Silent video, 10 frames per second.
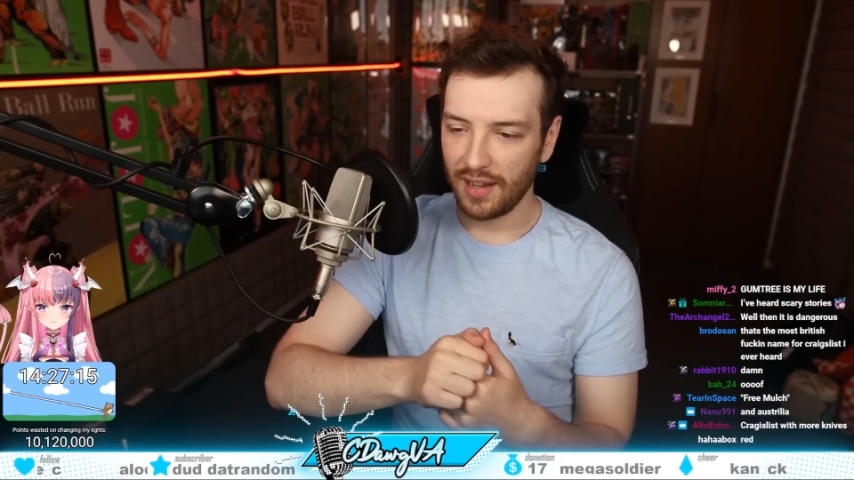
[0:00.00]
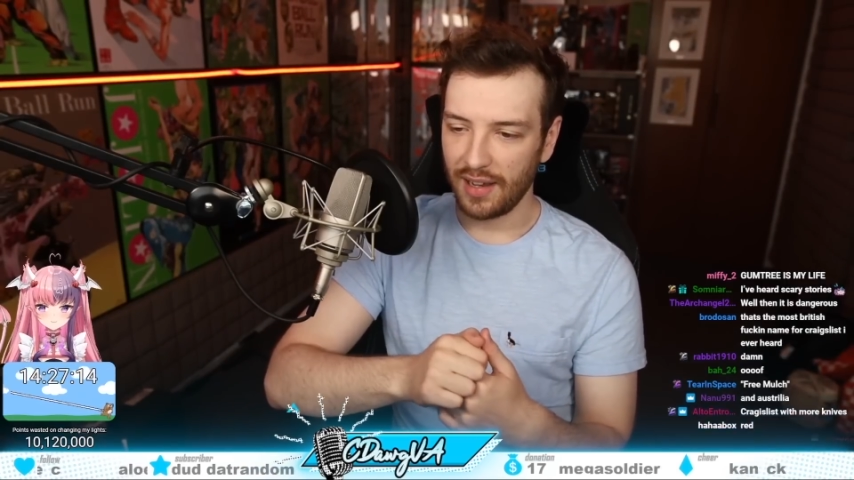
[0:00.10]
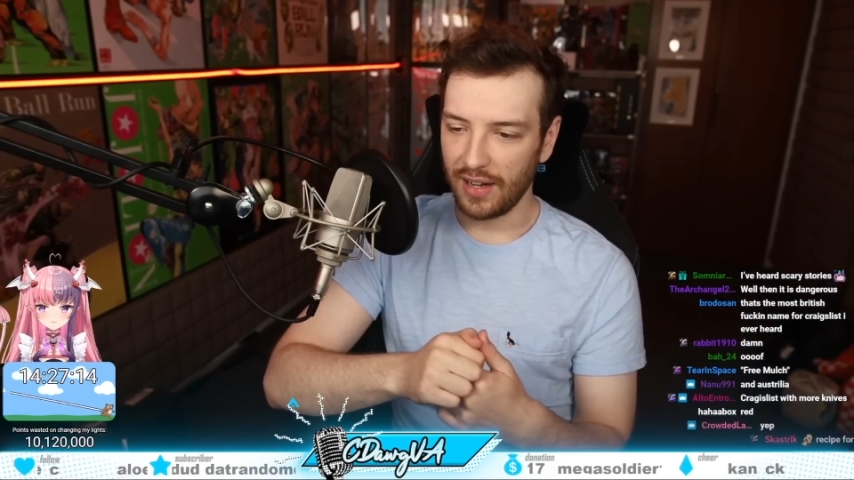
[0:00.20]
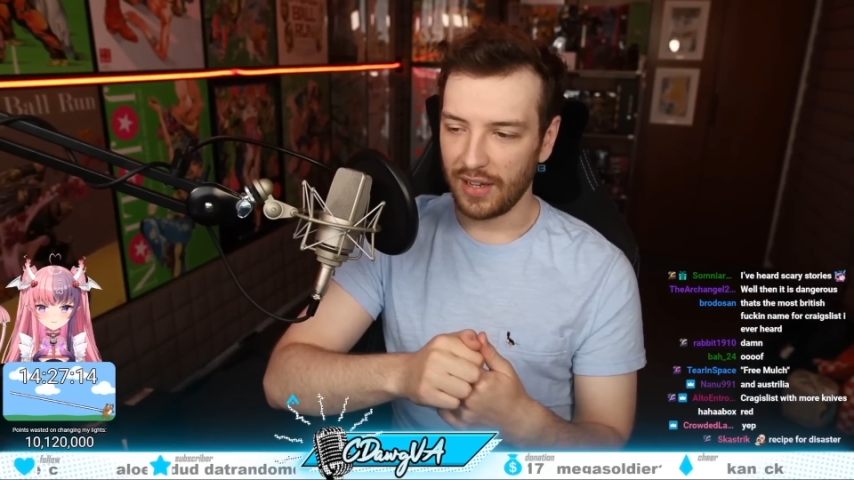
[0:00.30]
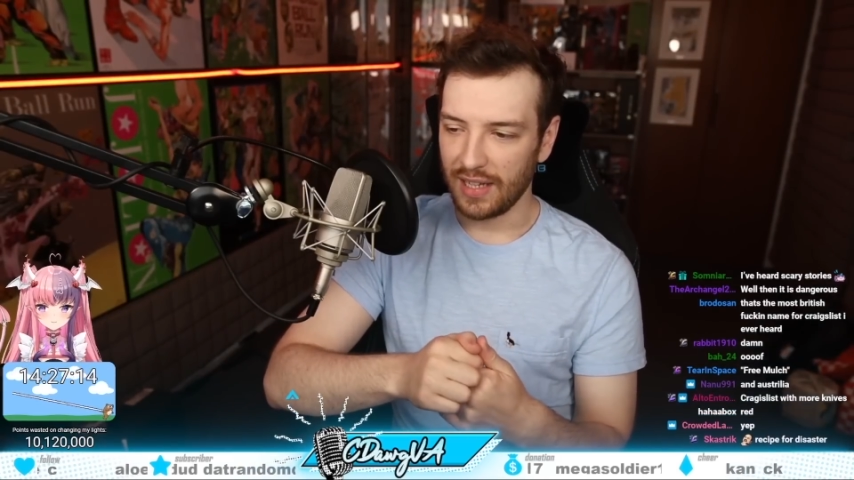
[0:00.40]

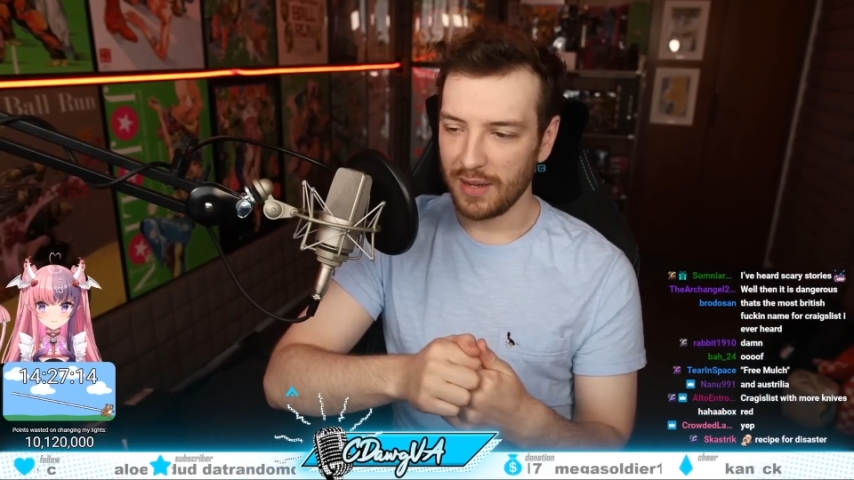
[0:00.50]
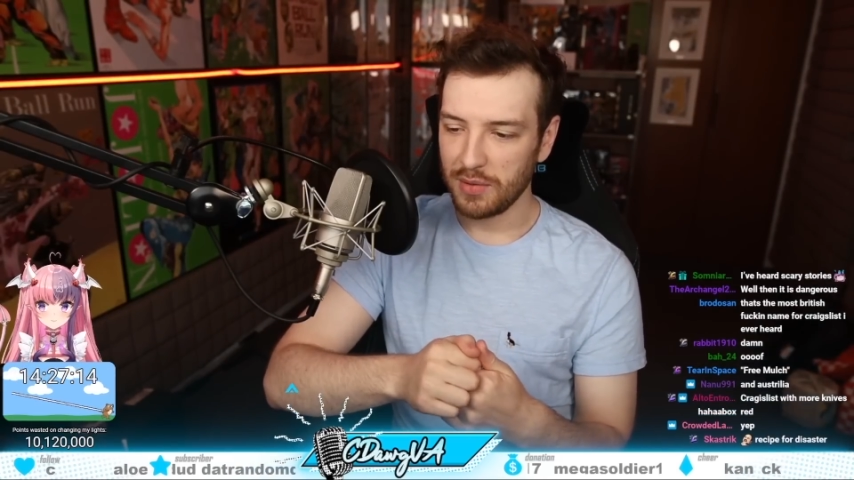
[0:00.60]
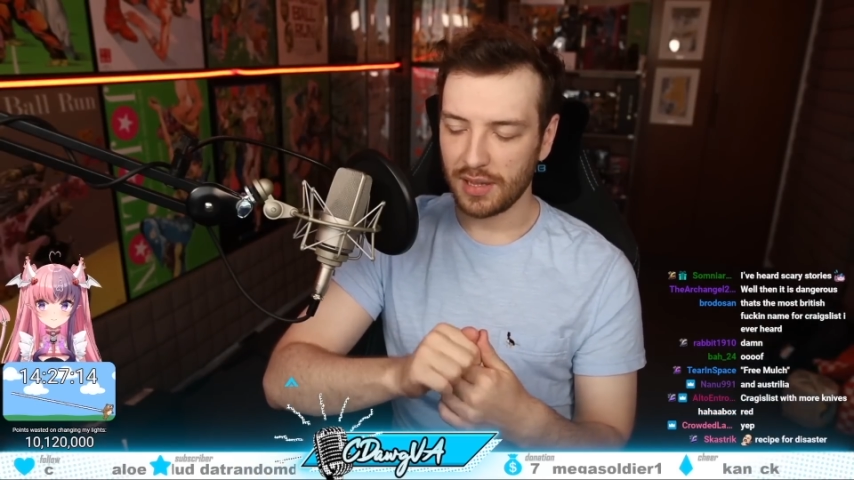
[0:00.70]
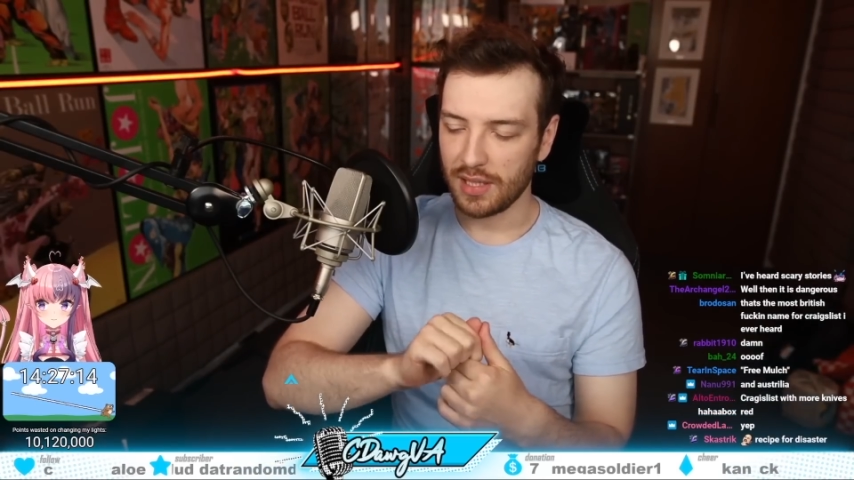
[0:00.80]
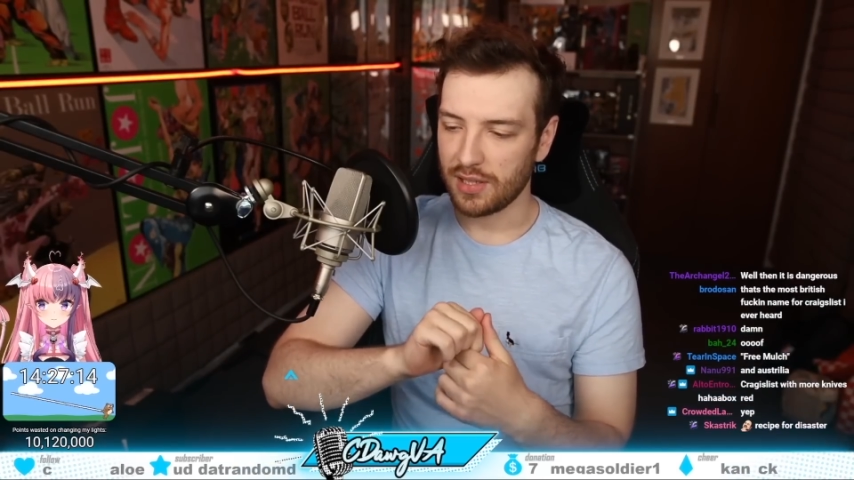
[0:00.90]
and uh it
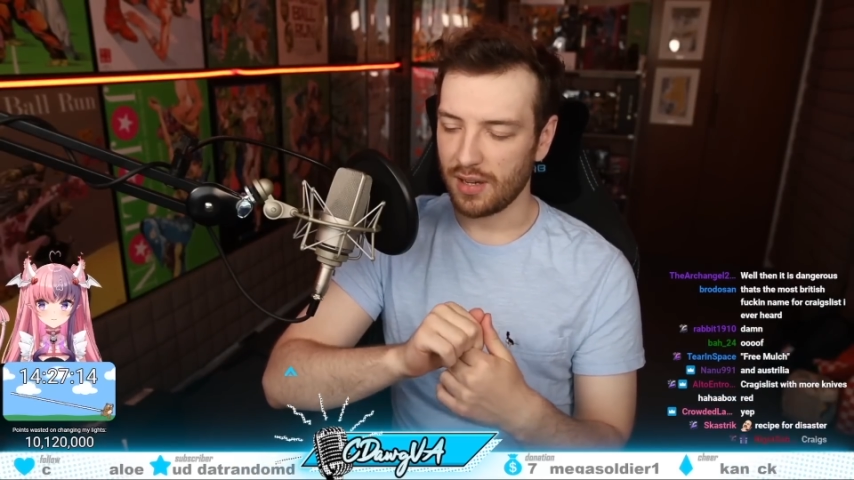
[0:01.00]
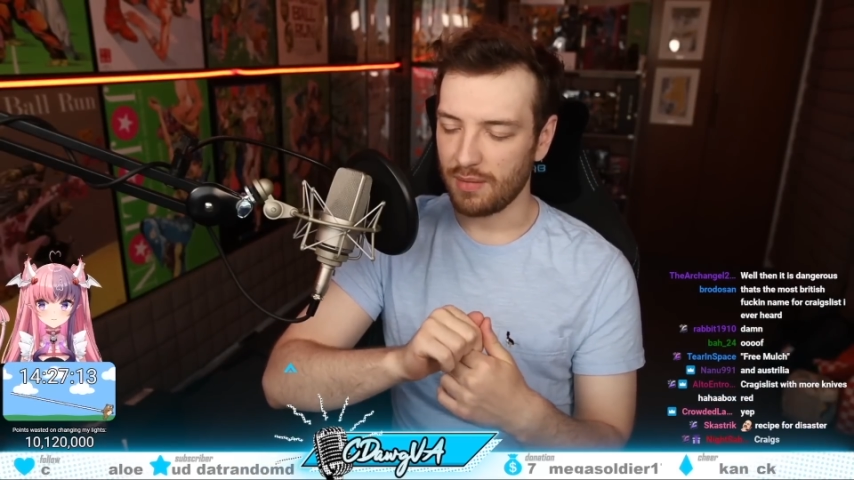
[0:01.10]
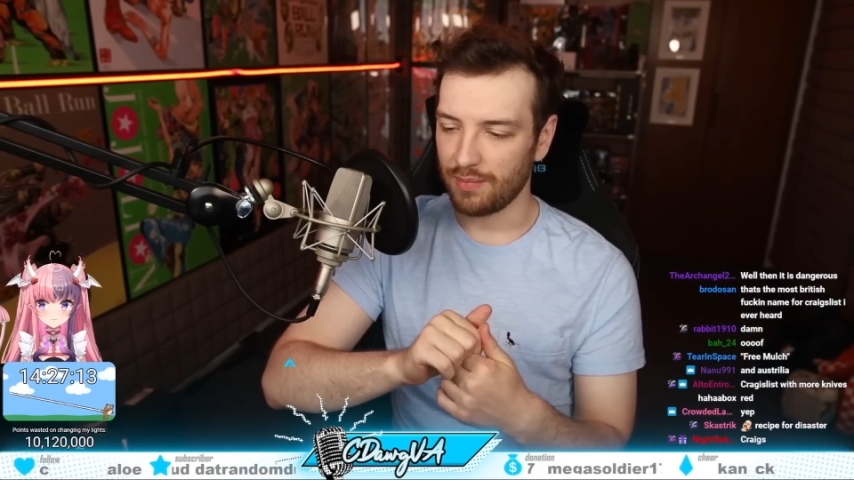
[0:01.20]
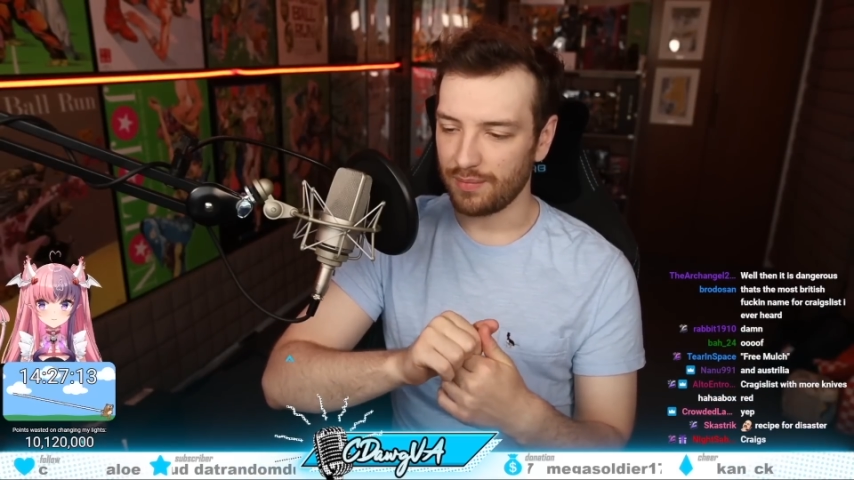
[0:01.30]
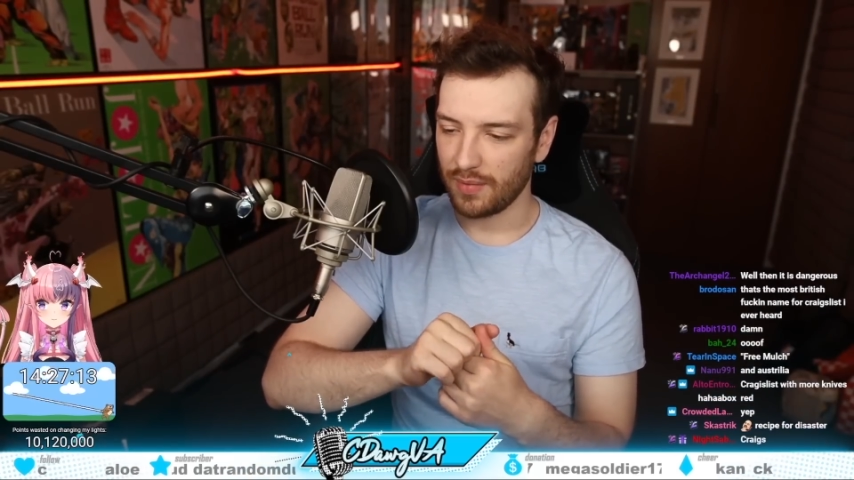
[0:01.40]
was like this
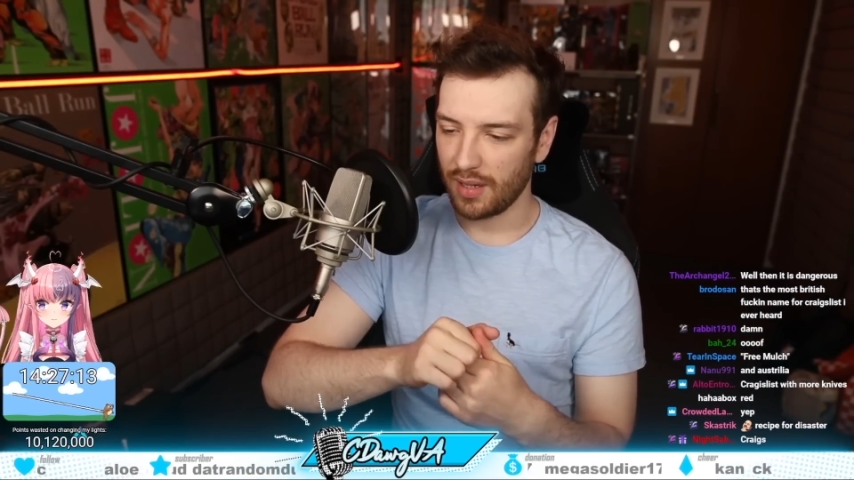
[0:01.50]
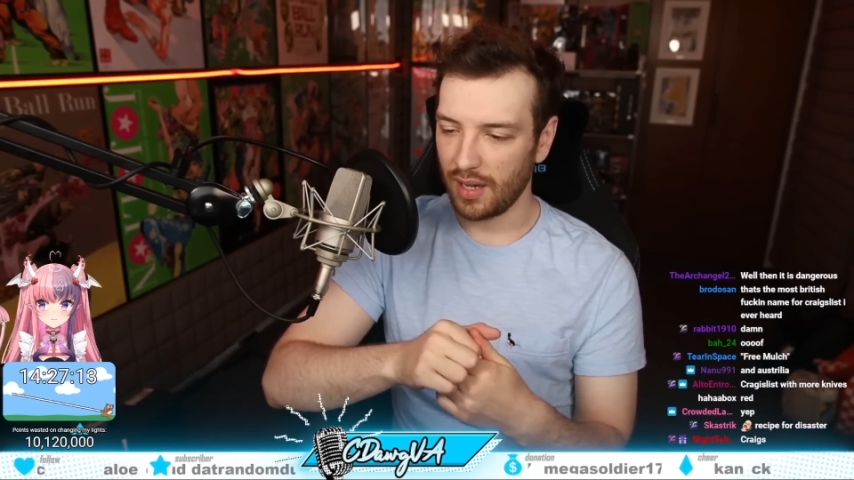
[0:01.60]
um